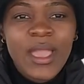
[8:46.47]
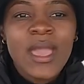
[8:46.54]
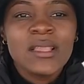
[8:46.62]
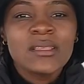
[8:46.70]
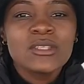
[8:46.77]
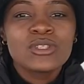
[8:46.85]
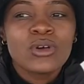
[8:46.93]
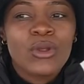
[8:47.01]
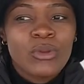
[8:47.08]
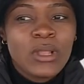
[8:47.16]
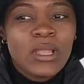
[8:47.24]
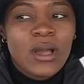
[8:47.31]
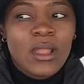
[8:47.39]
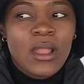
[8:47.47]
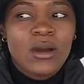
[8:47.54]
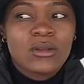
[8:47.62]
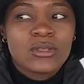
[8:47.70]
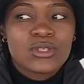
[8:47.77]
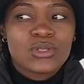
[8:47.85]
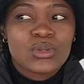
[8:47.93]
and it's not really
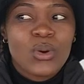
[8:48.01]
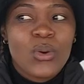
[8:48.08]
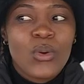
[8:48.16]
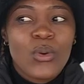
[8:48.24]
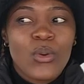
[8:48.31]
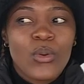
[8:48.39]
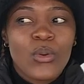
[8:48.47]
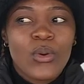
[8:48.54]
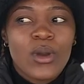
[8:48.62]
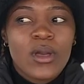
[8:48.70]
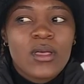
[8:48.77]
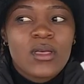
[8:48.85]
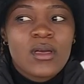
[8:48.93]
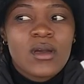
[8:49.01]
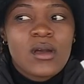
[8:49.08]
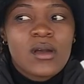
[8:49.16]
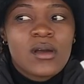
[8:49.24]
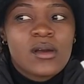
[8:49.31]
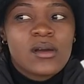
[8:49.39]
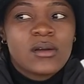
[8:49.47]
allowed. So
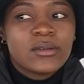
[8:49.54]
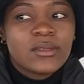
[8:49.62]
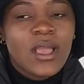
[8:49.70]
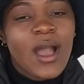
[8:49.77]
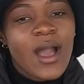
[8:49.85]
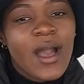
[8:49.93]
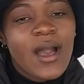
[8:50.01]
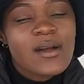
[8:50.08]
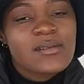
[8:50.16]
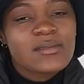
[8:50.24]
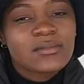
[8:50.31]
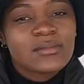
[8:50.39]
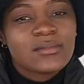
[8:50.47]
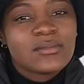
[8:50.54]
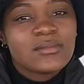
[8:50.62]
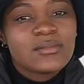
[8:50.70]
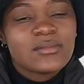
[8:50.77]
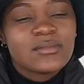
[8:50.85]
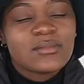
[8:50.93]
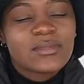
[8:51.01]
yeah,
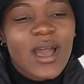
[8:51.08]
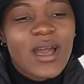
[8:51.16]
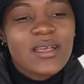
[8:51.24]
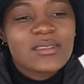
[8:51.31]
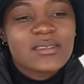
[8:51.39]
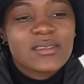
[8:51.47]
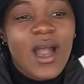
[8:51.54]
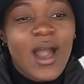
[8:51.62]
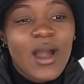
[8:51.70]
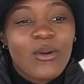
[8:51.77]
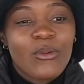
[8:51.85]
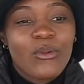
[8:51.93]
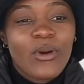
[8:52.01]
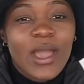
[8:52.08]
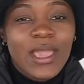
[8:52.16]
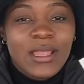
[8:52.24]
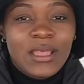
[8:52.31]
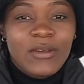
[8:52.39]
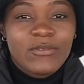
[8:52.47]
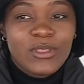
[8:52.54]
that's how I
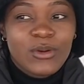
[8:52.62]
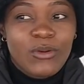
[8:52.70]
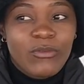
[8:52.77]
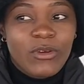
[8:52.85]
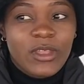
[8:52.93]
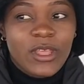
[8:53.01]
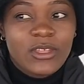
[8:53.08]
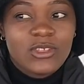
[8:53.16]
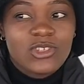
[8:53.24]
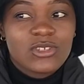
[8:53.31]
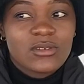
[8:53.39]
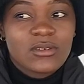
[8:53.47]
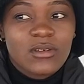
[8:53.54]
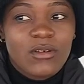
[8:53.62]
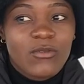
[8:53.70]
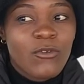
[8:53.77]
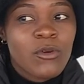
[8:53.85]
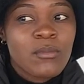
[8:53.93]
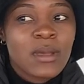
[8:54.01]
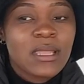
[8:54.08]
left the orphanage.
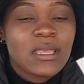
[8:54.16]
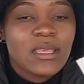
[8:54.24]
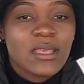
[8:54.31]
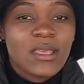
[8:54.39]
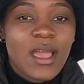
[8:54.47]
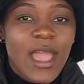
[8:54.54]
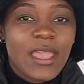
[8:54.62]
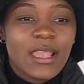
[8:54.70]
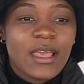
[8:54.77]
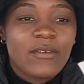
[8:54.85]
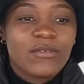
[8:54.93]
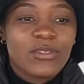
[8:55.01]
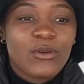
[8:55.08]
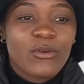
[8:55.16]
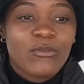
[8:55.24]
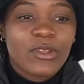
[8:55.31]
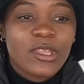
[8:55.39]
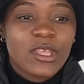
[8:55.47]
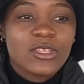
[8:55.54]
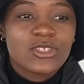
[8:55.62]
Formally, I left the
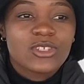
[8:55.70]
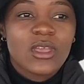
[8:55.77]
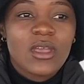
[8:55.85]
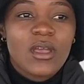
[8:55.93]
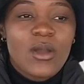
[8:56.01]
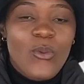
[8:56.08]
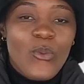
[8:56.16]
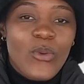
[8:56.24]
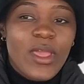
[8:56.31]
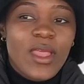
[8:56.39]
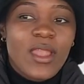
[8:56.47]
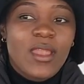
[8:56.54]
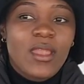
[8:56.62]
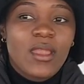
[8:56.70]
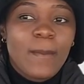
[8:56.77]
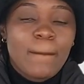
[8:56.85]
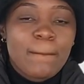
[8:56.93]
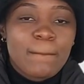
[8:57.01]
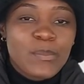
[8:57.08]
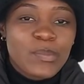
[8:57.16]
orphanage when
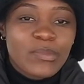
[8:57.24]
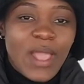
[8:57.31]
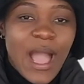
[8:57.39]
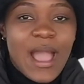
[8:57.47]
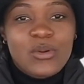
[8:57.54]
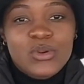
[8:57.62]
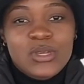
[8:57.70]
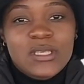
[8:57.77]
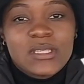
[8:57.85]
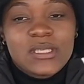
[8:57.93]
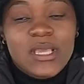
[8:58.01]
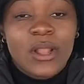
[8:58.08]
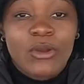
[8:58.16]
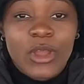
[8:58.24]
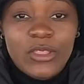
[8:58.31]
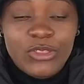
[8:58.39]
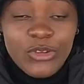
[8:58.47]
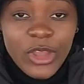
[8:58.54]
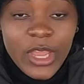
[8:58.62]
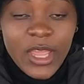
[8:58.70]
I was in
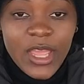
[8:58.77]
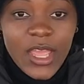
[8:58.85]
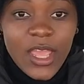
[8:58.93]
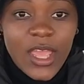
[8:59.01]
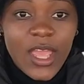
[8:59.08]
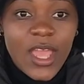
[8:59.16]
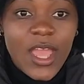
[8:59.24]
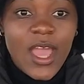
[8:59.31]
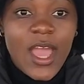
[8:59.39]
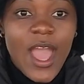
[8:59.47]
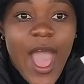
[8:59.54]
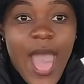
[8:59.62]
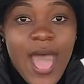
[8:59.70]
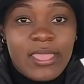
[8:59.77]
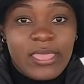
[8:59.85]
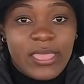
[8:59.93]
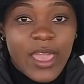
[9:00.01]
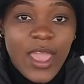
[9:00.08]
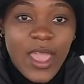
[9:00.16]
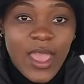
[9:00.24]
grade 3,
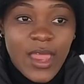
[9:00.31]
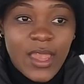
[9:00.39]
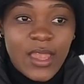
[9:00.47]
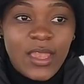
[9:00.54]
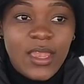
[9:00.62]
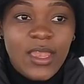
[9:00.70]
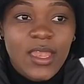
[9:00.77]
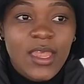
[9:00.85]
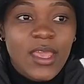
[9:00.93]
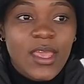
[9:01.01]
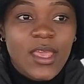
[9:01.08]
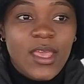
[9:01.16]
and then